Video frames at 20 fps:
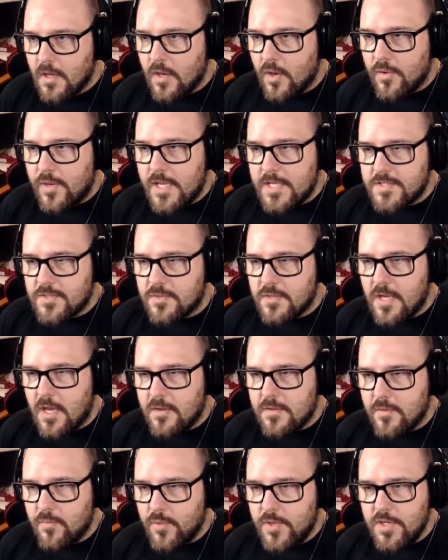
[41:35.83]
Okay, so now
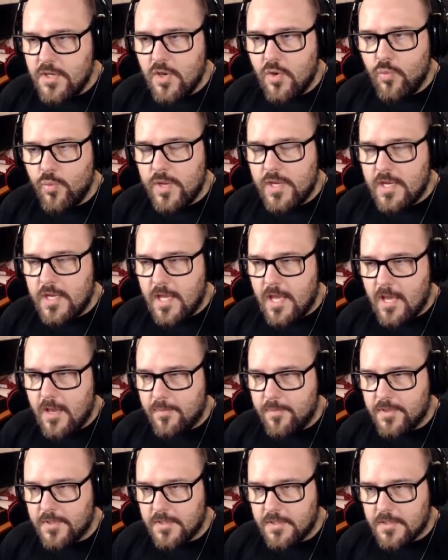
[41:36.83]
that we know when it
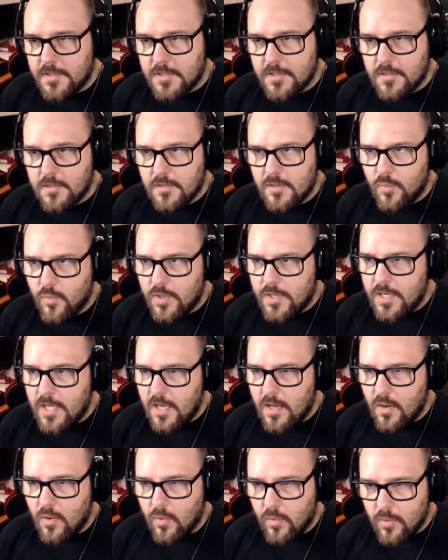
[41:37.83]
happened, what
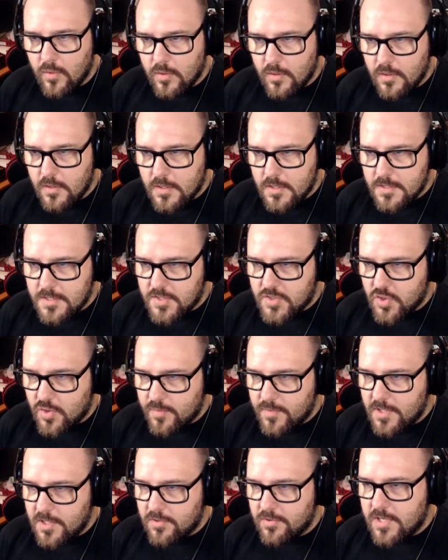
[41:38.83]
now?
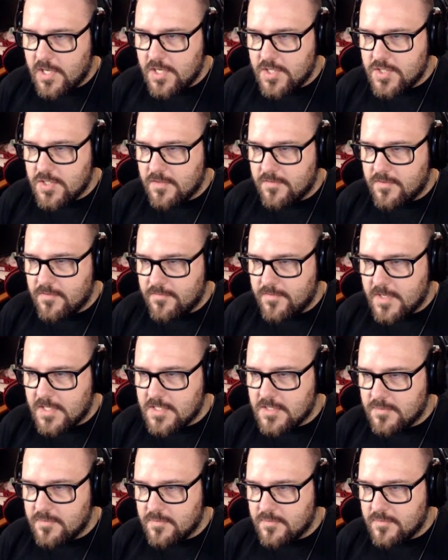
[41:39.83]
Determine the location of the
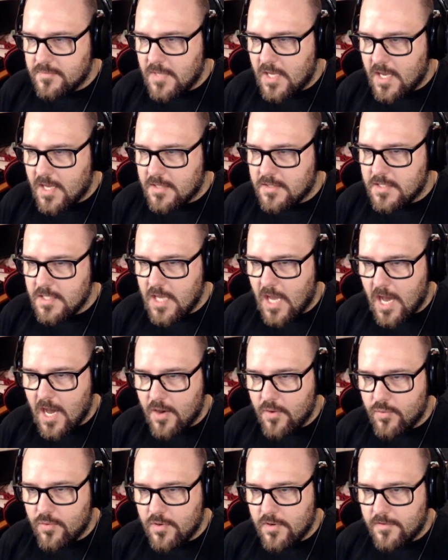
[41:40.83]
victim at the
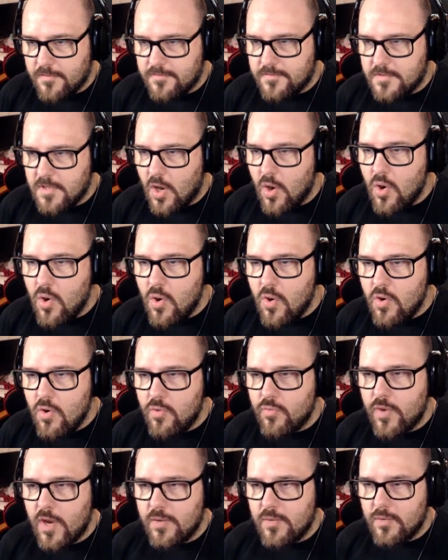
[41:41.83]
hour of... Oh,
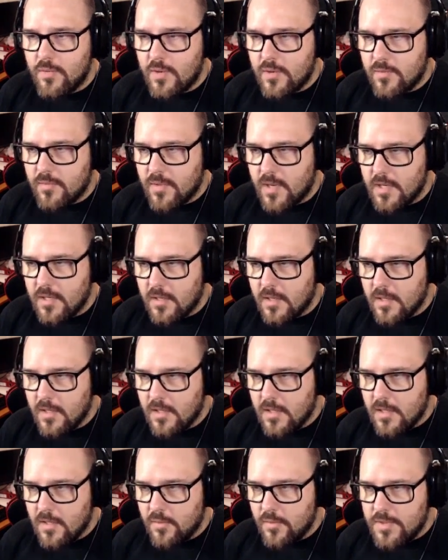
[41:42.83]
right, right, right, right.
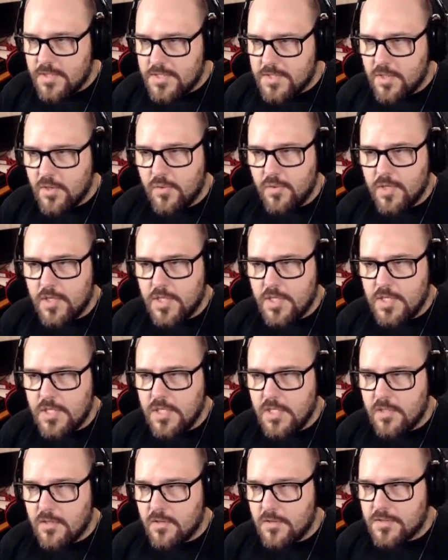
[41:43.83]
We need to go
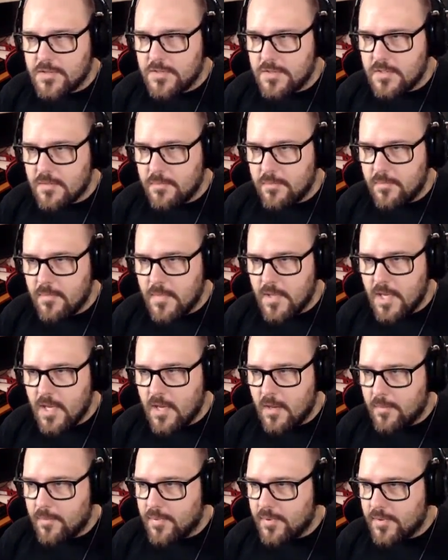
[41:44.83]
here to the
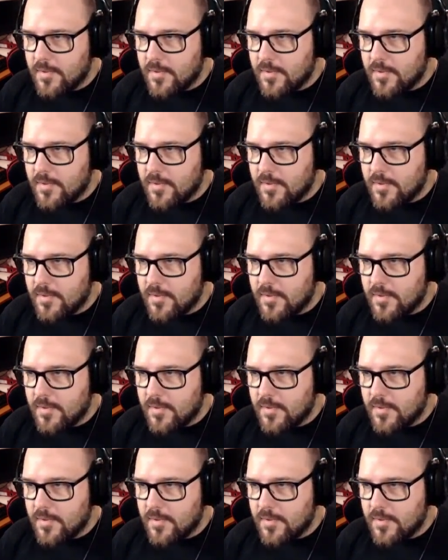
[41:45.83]
map.